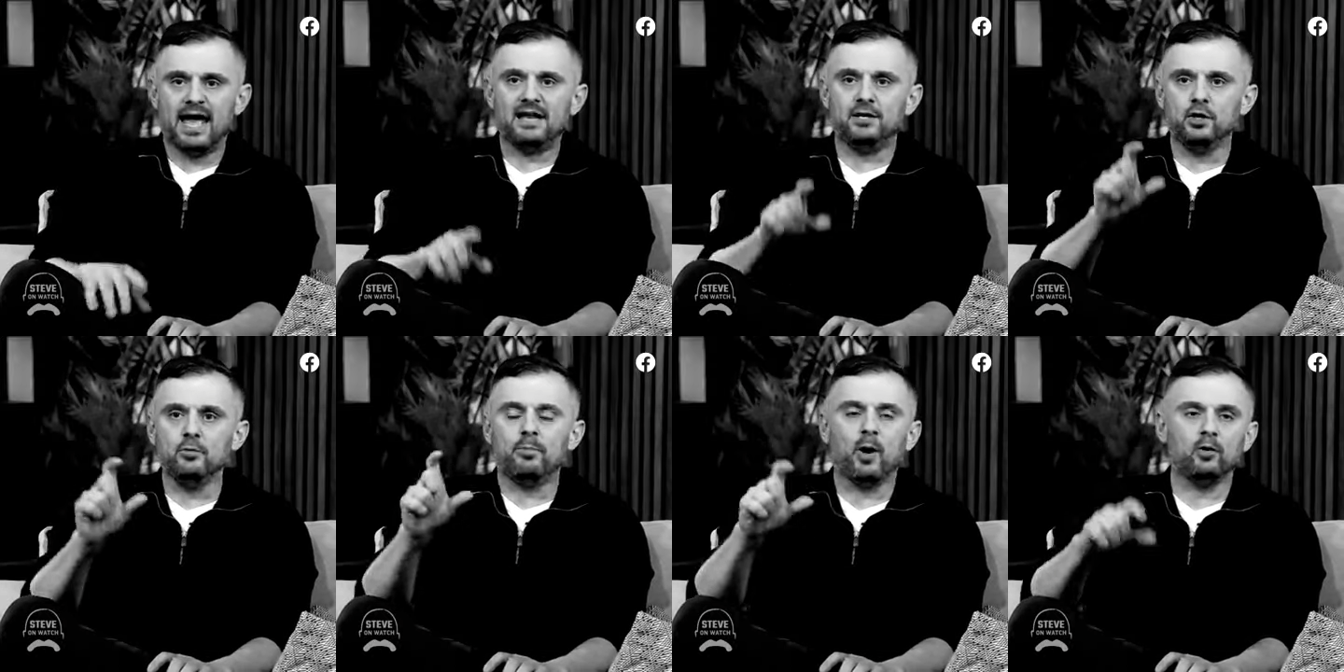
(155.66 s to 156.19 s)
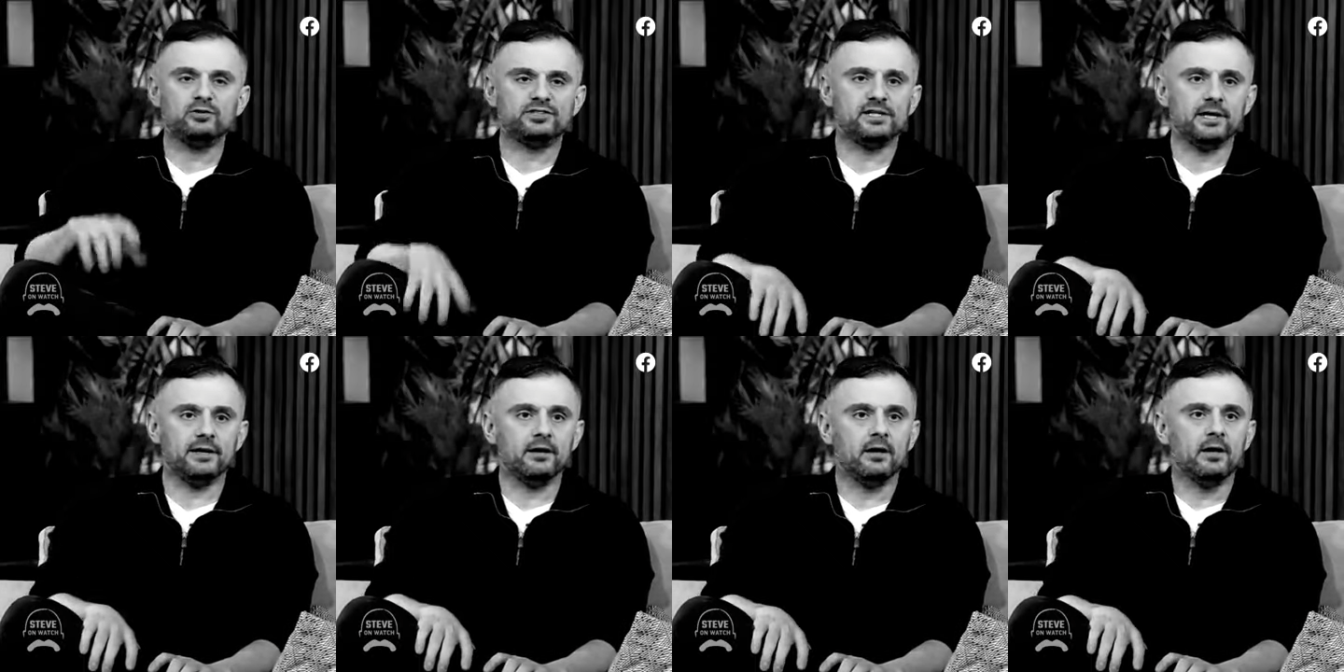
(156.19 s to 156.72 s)
and you
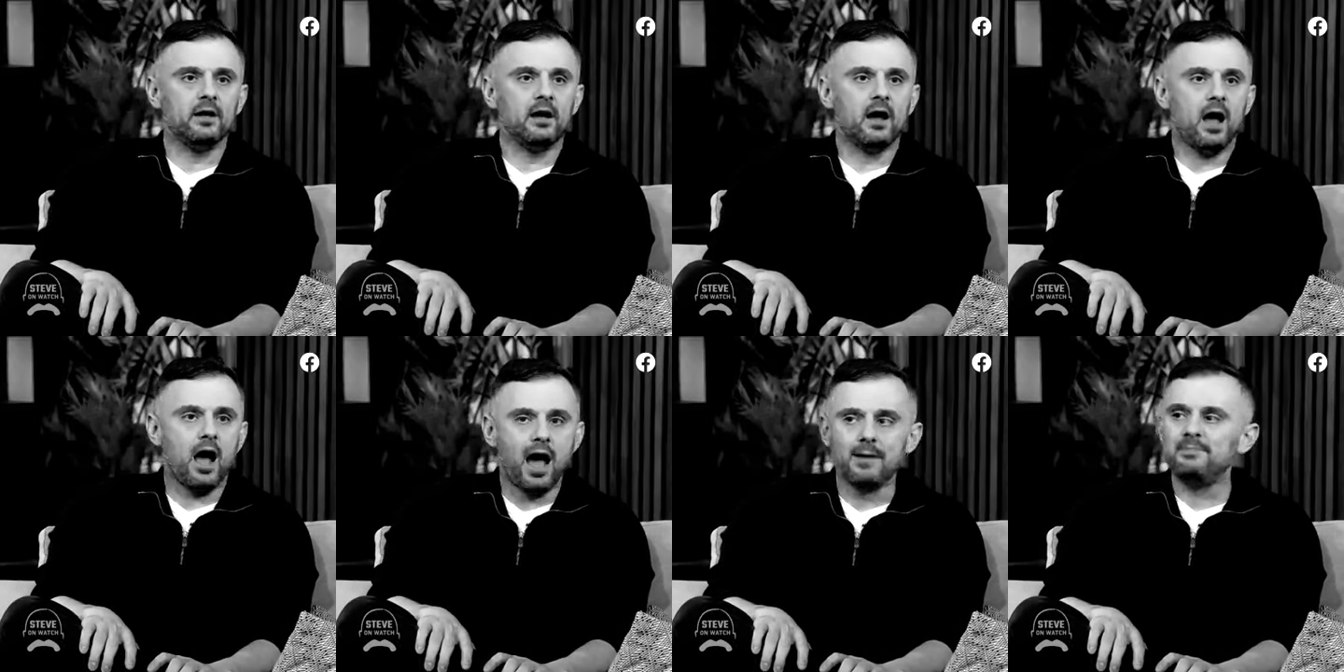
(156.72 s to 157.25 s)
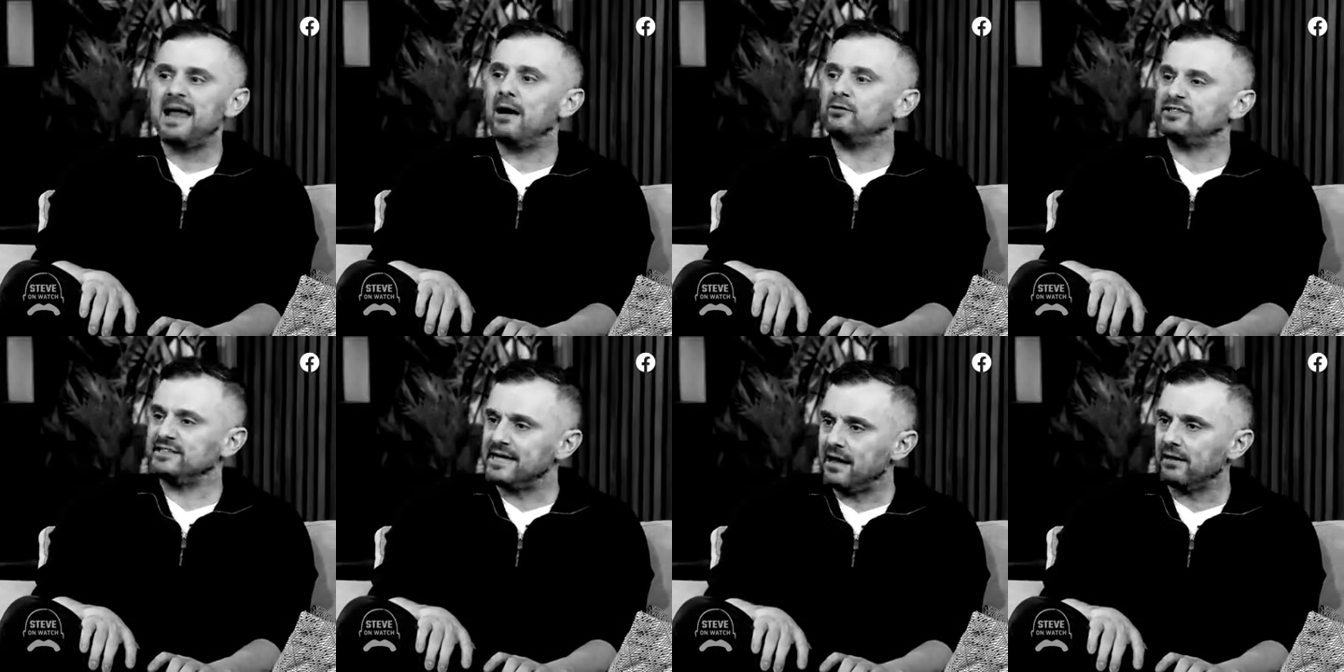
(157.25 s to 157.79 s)
posted, I'm
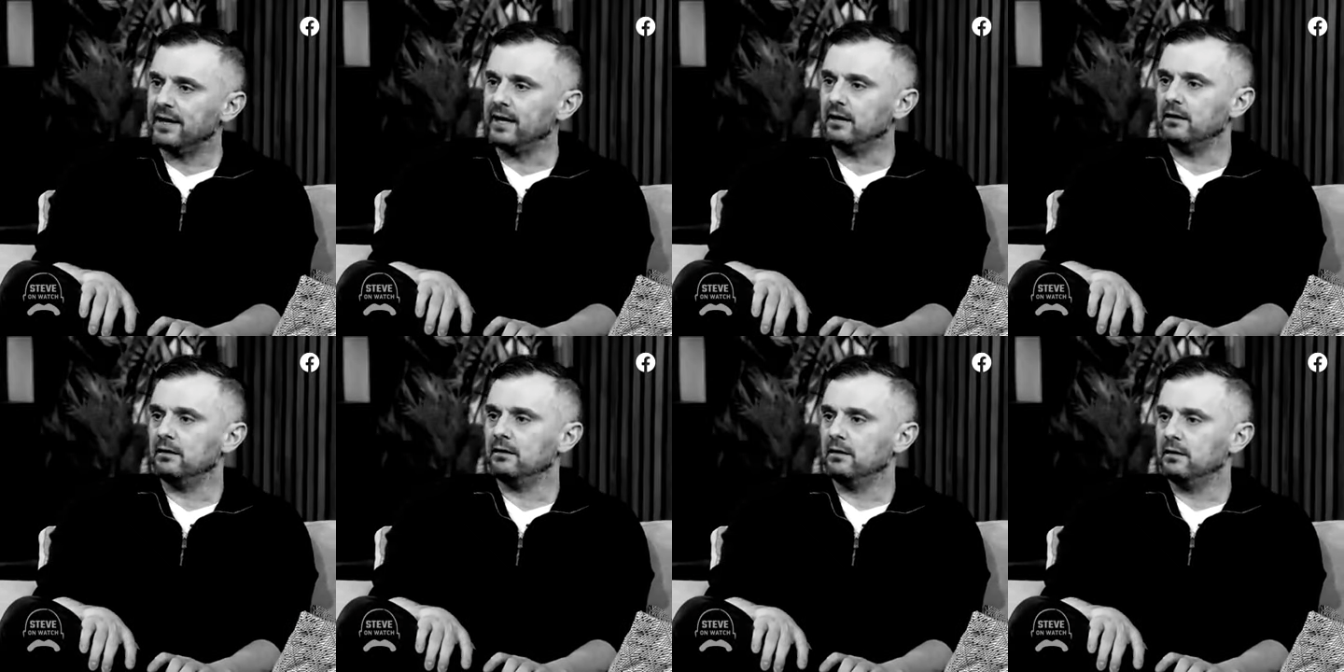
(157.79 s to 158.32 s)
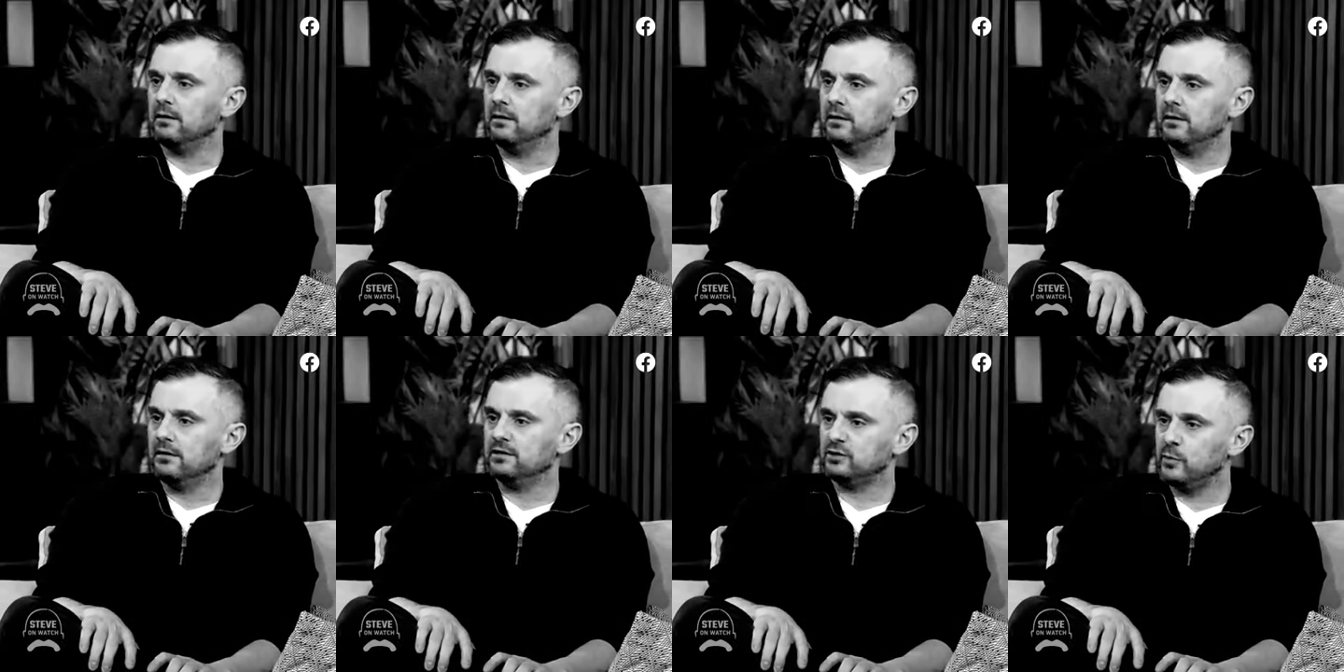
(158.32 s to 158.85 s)
now selling
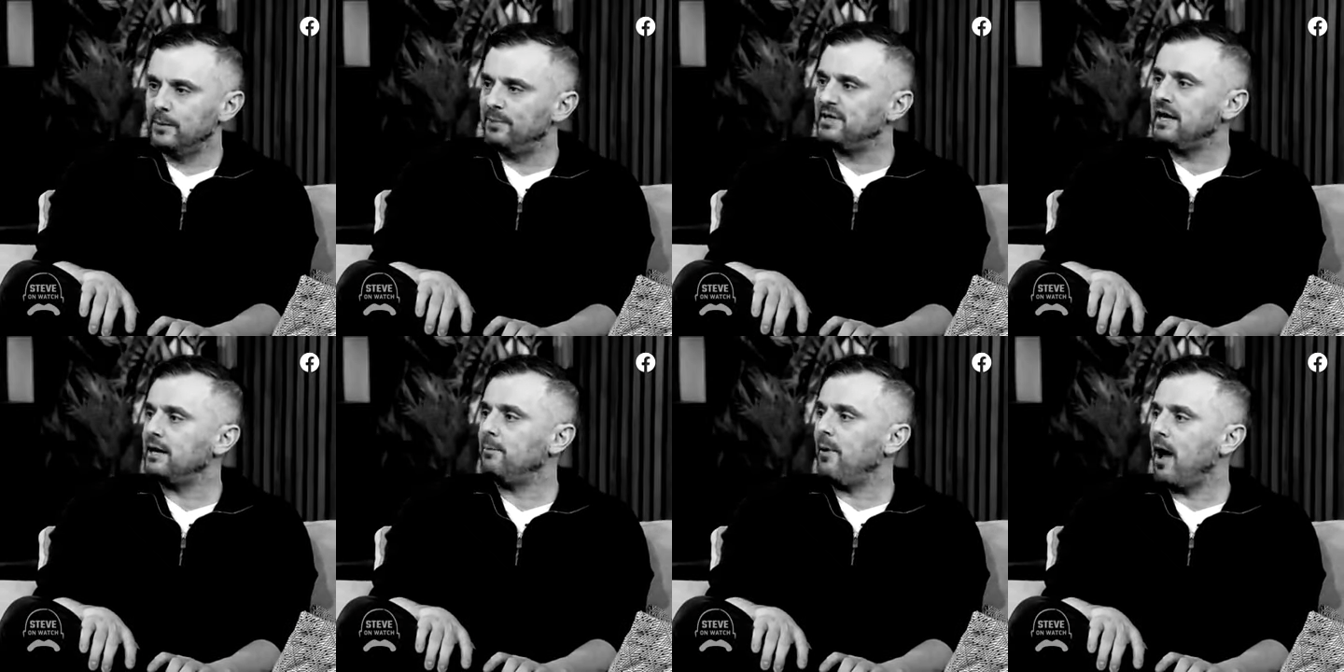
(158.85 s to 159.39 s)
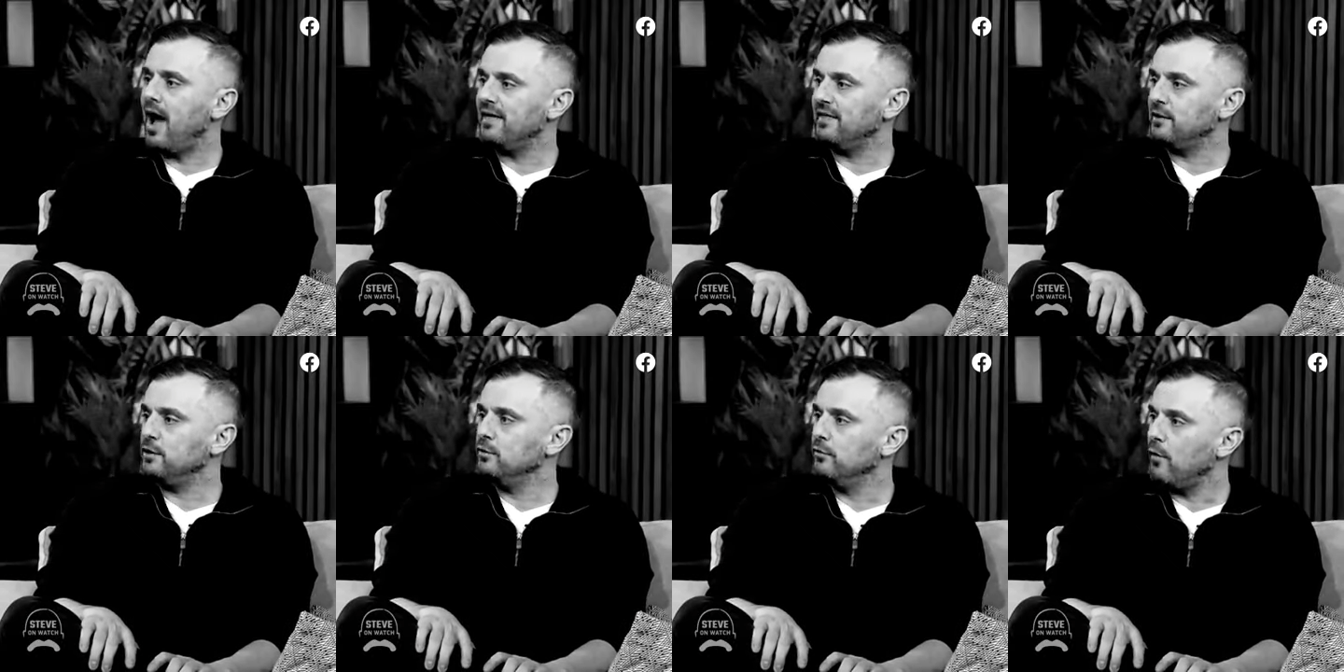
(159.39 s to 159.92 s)
the sweet potato pie
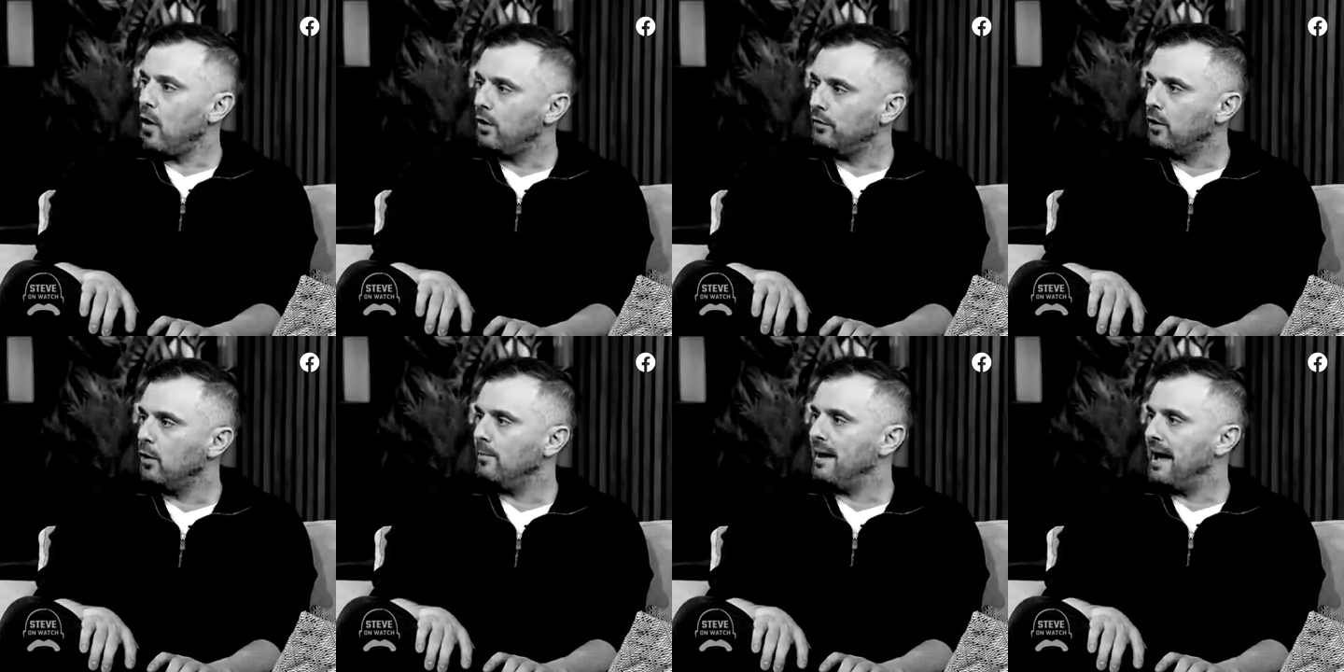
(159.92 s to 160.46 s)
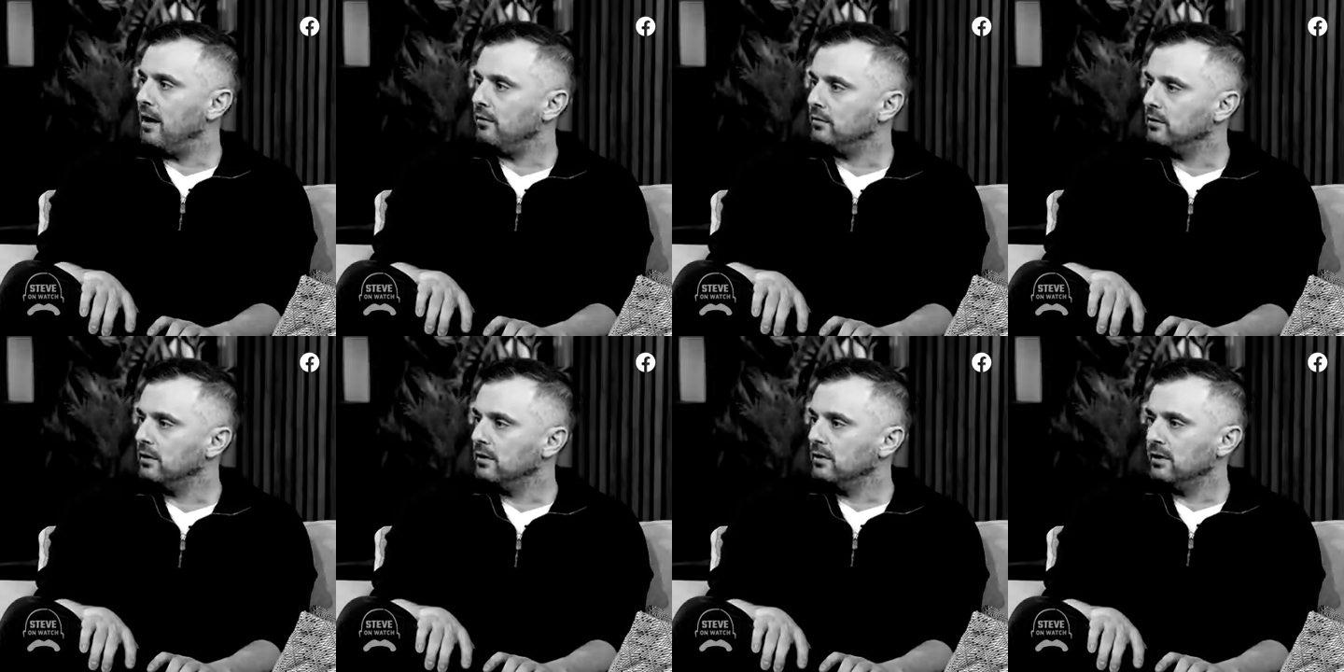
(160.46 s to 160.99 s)
that you all know about.